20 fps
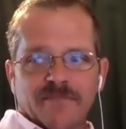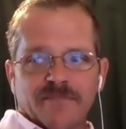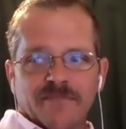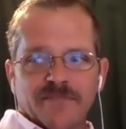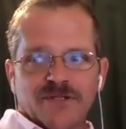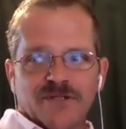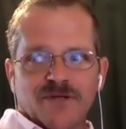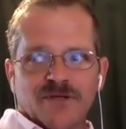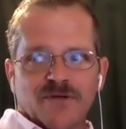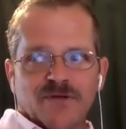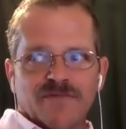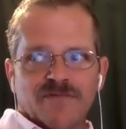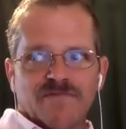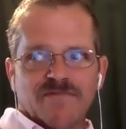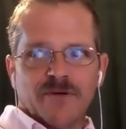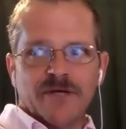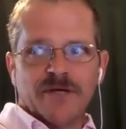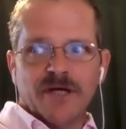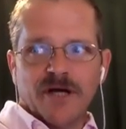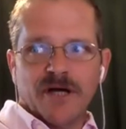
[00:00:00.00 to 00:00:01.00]
So it's
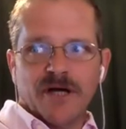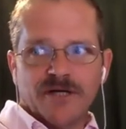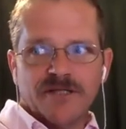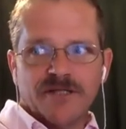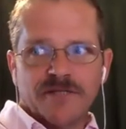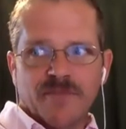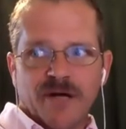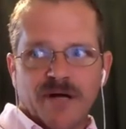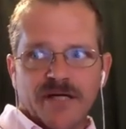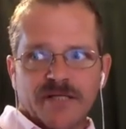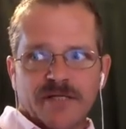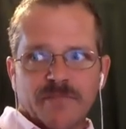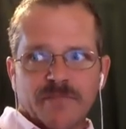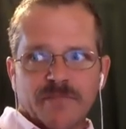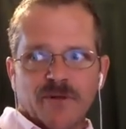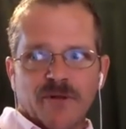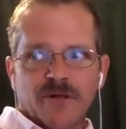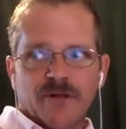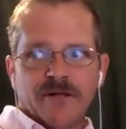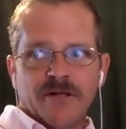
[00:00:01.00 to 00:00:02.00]
very
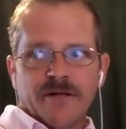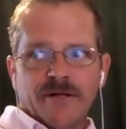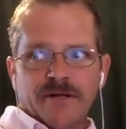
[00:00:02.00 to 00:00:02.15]
customizable.